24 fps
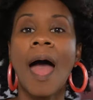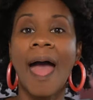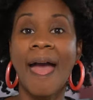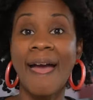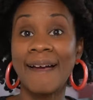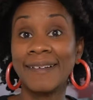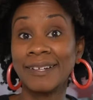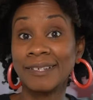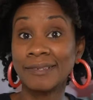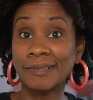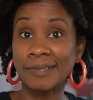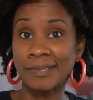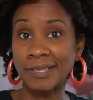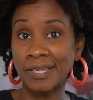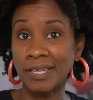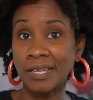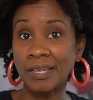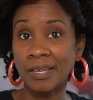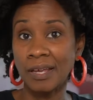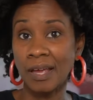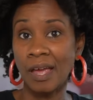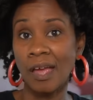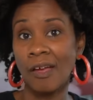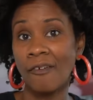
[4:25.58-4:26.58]
and
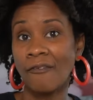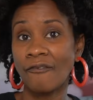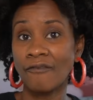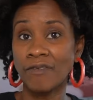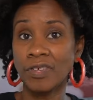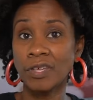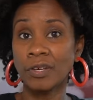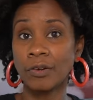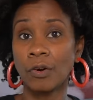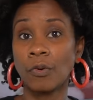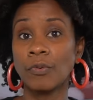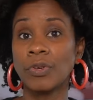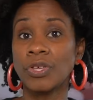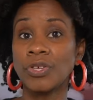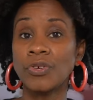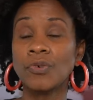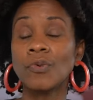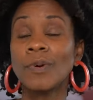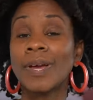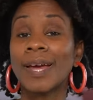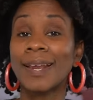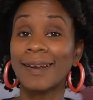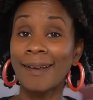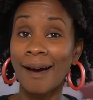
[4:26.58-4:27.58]
see if, you know, you
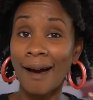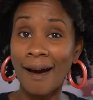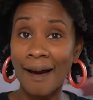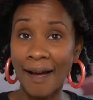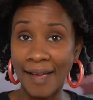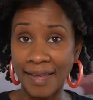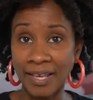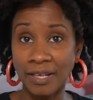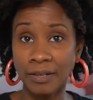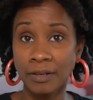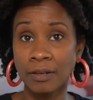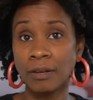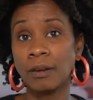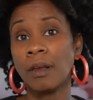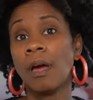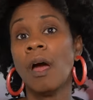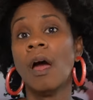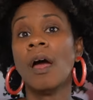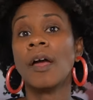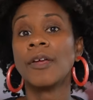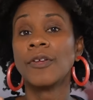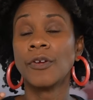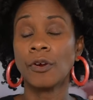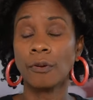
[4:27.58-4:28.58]
can heighten
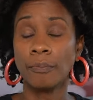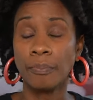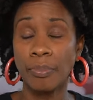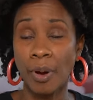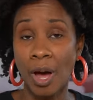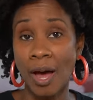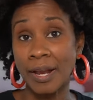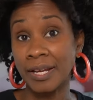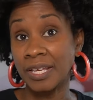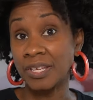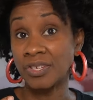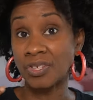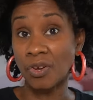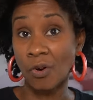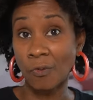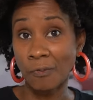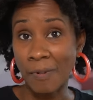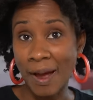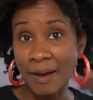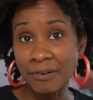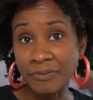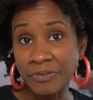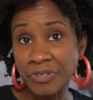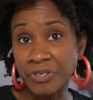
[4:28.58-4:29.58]
your body's
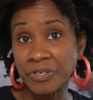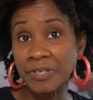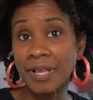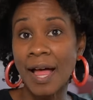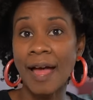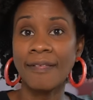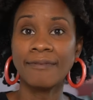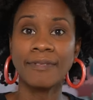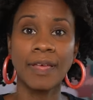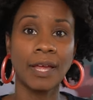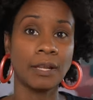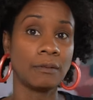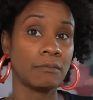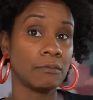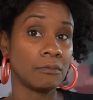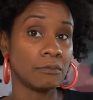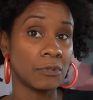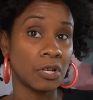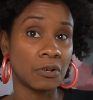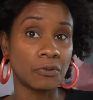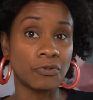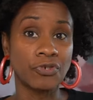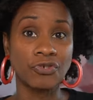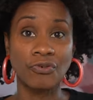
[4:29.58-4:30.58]
arousal and then,
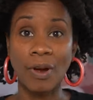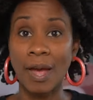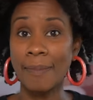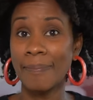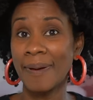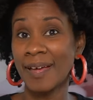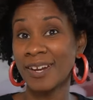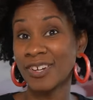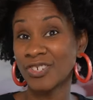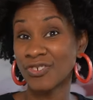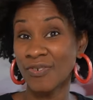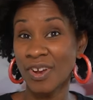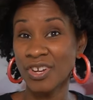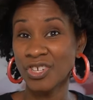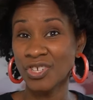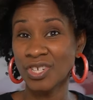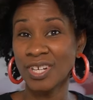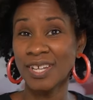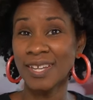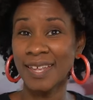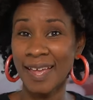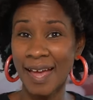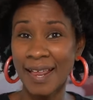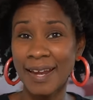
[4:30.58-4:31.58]
you know, try penetration
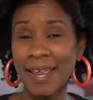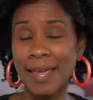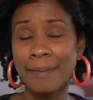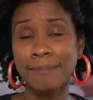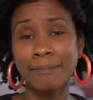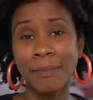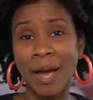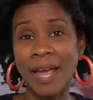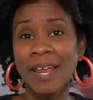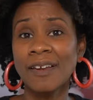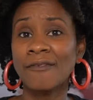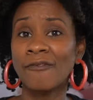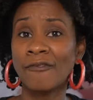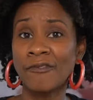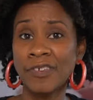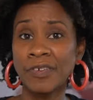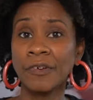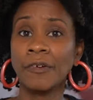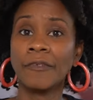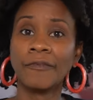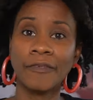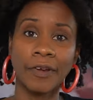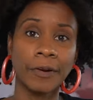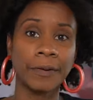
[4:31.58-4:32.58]
again. It might
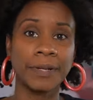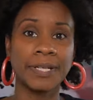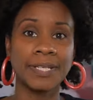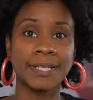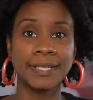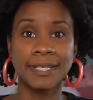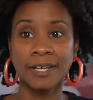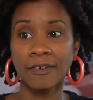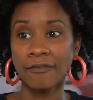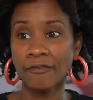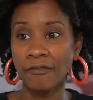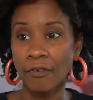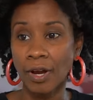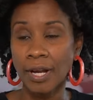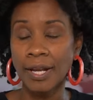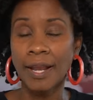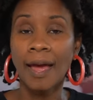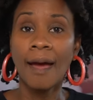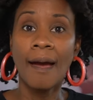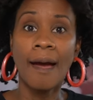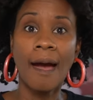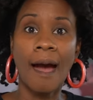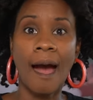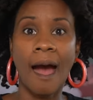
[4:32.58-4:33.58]
feel very different
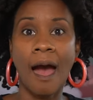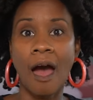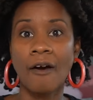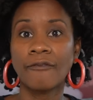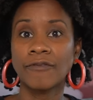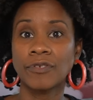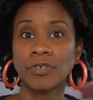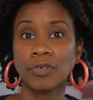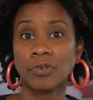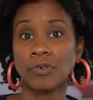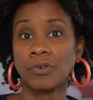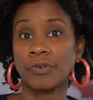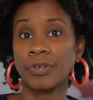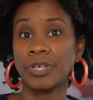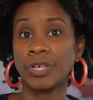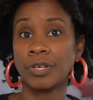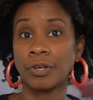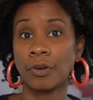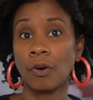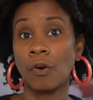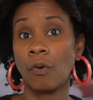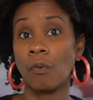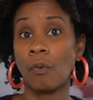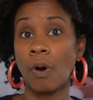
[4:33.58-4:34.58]
after, you
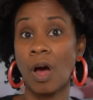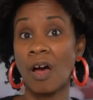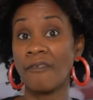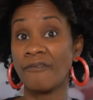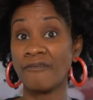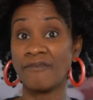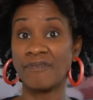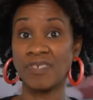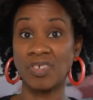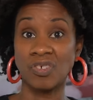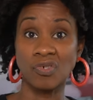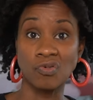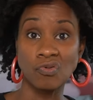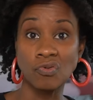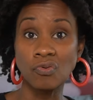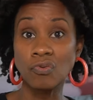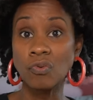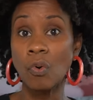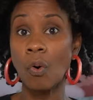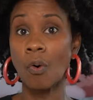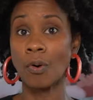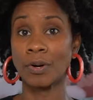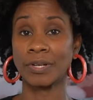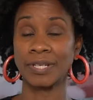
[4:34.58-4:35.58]
know, a few
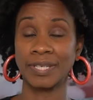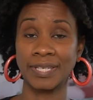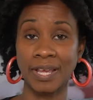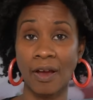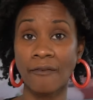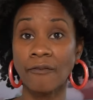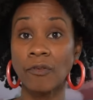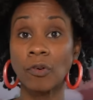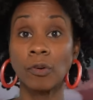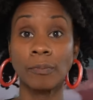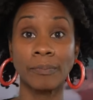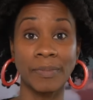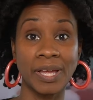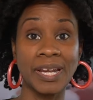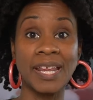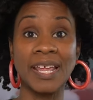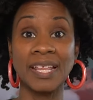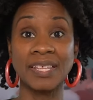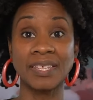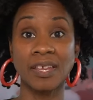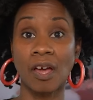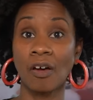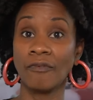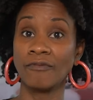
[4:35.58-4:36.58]
or several
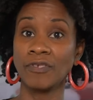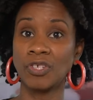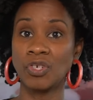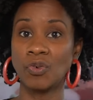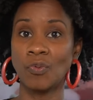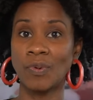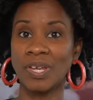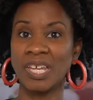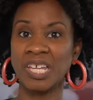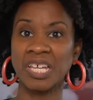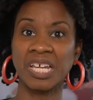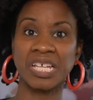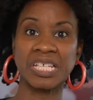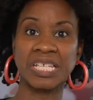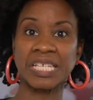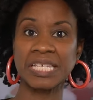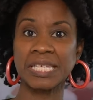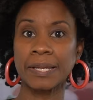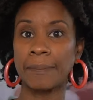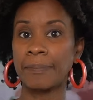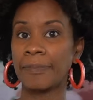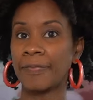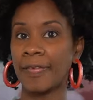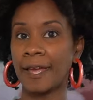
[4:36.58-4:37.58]
minutes of doing
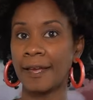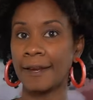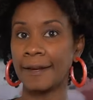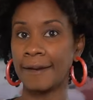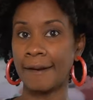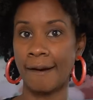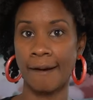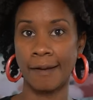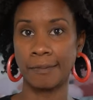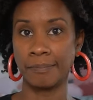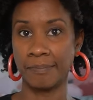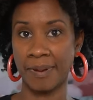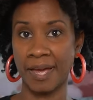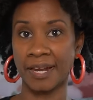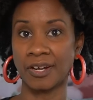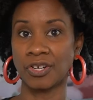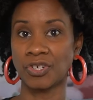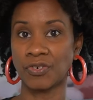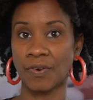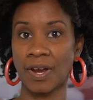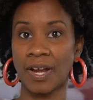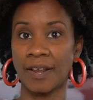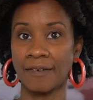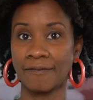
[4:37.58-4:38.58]
something
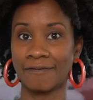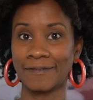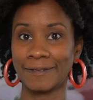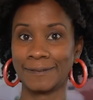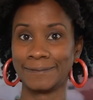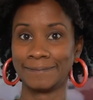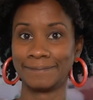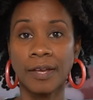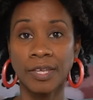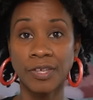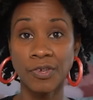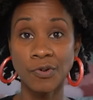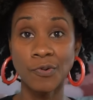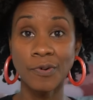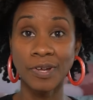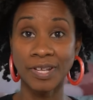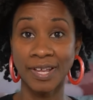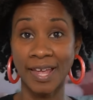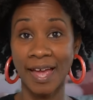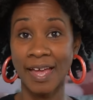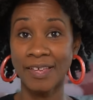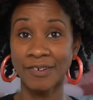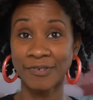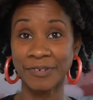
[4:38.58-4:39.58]
non-penetrative you can
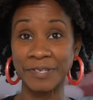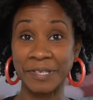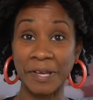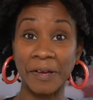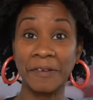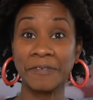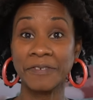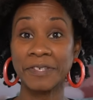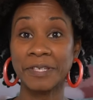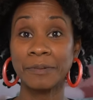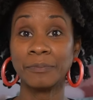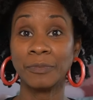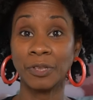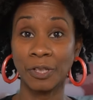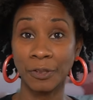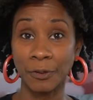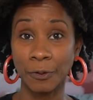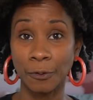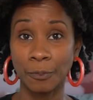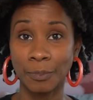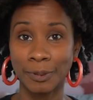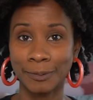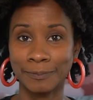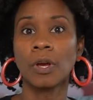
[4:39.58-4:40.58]
get yourself some
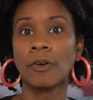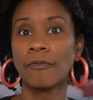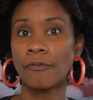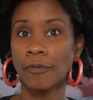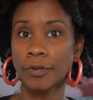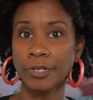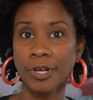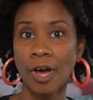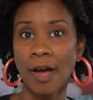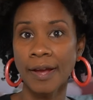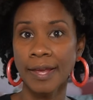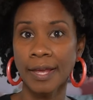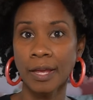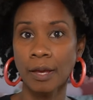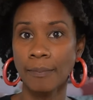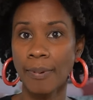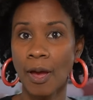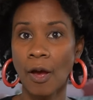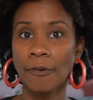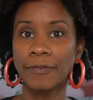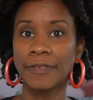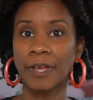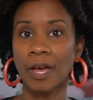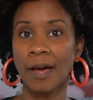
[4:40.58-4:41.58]
lube. If we're talking
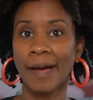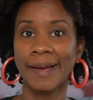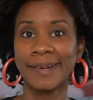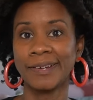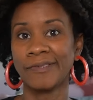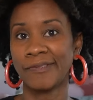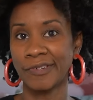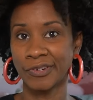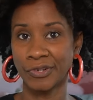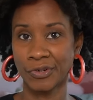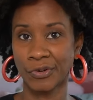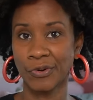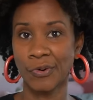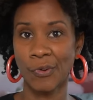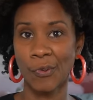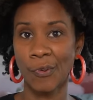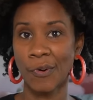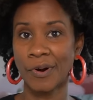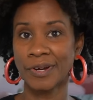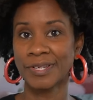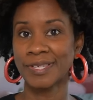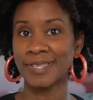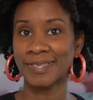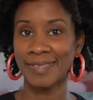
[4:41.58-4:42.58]
about the kind of
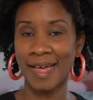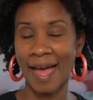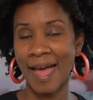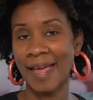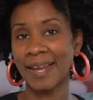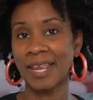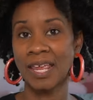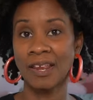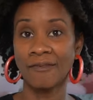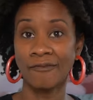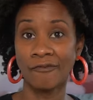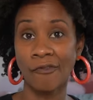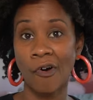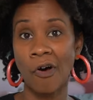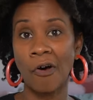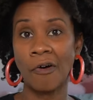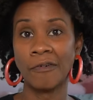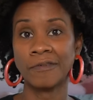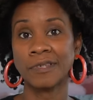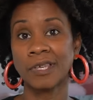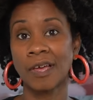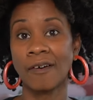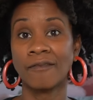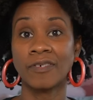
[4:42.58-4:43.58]
intercourse that
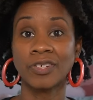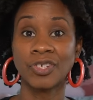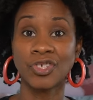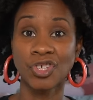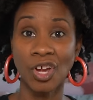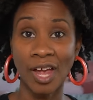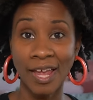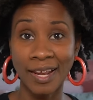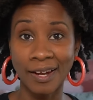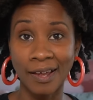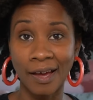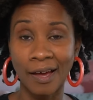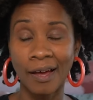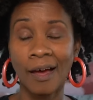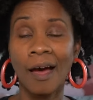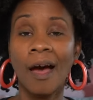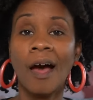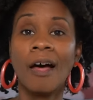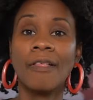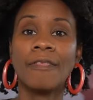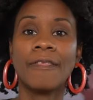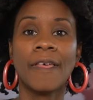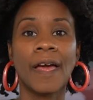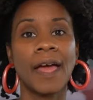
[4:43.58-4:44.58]
involves a vagina,
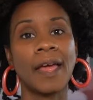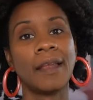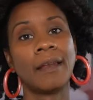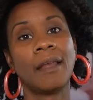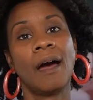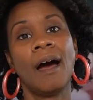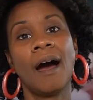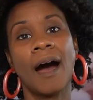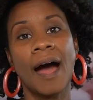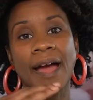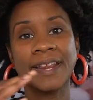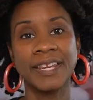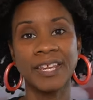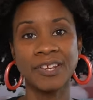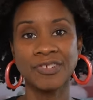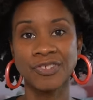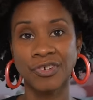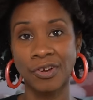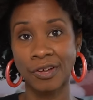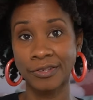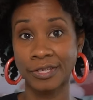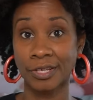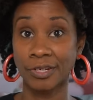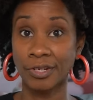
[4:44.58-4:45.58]
then I need
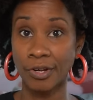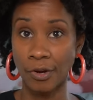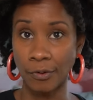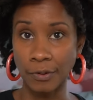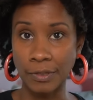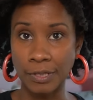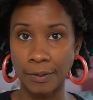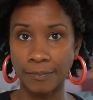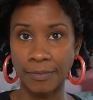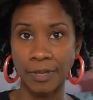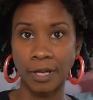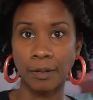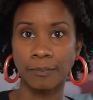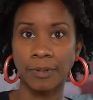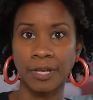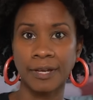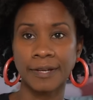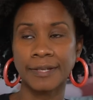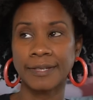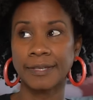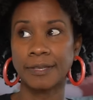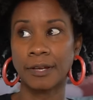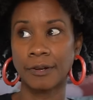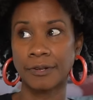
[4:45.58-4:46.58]
y'all to know something
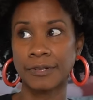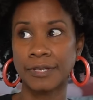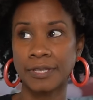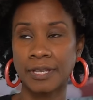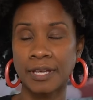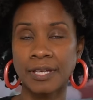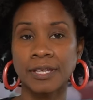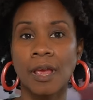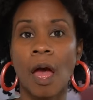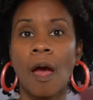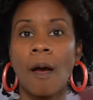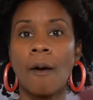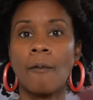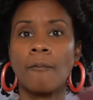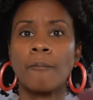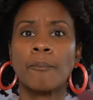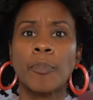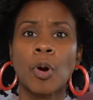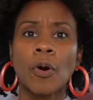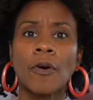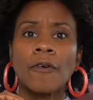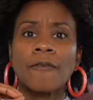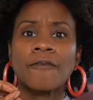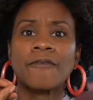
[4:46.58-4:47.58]
because there's this
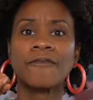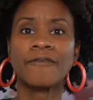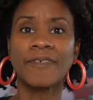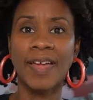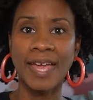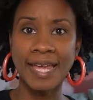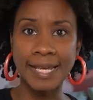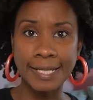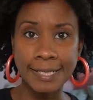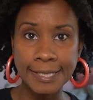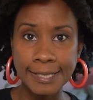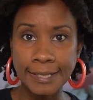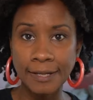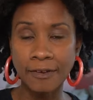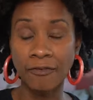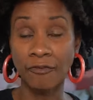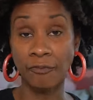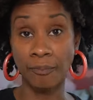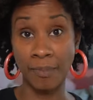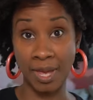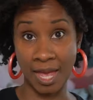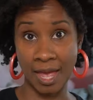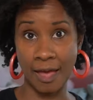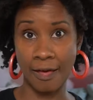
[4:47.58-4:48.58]

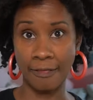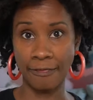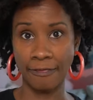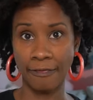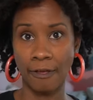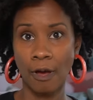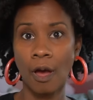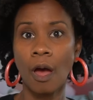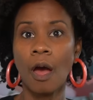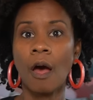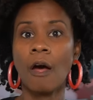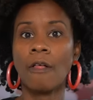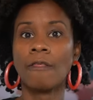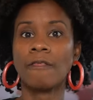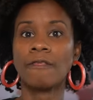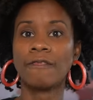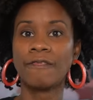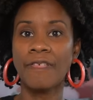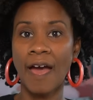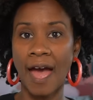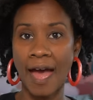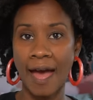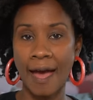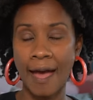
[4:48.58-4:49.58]
pervasive myth
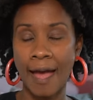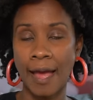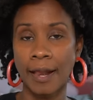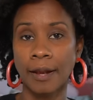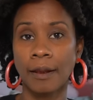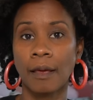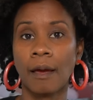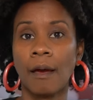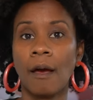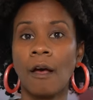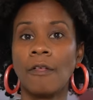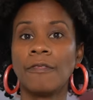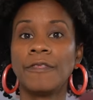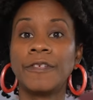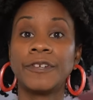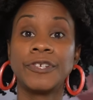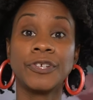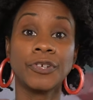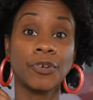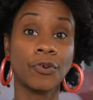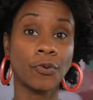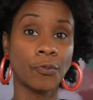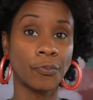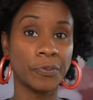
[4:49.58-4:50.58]
that the
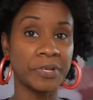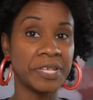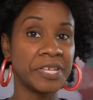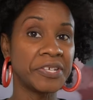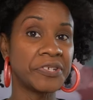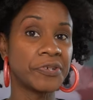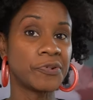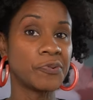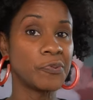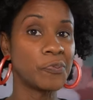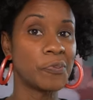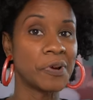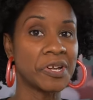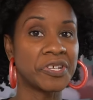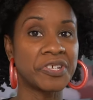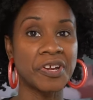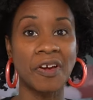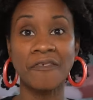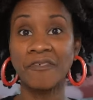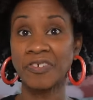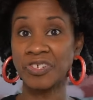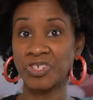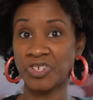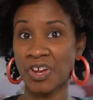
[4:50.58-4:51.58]
degree to which
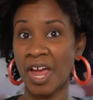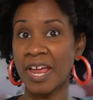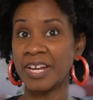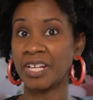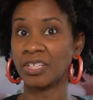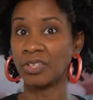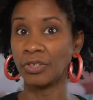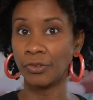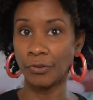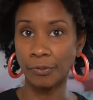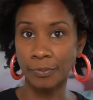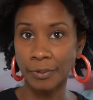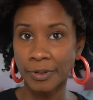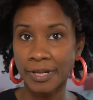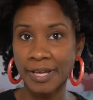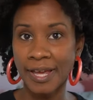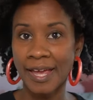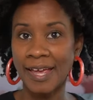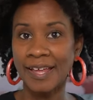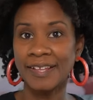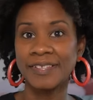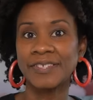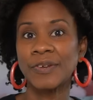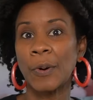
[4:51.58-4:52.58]
a vagina
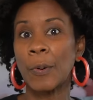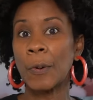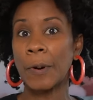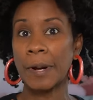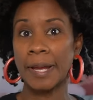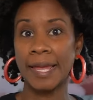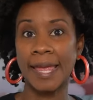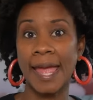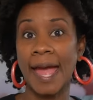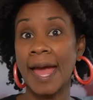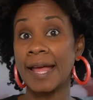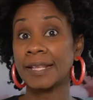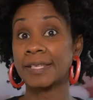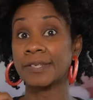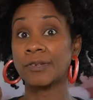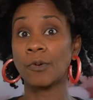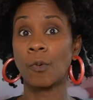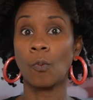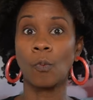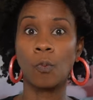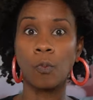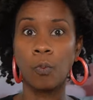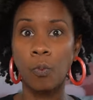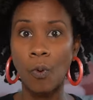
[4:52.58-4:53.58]
lubricates or gets
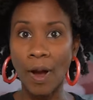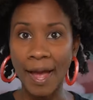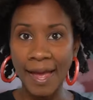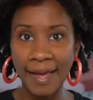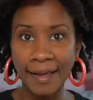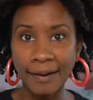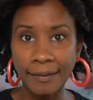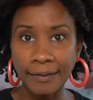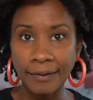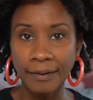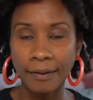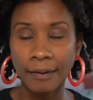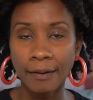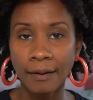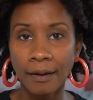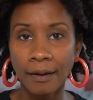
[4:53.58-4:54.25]
wet